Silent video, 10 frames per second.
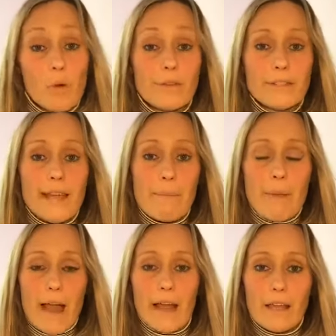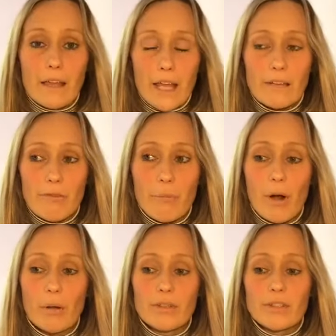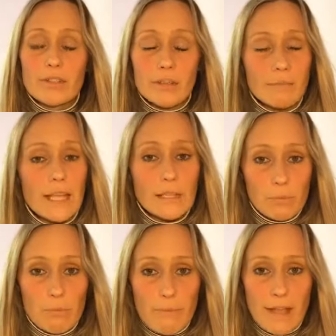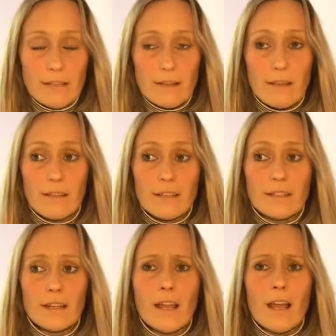one step back kind of approach, that some days would be better than others. And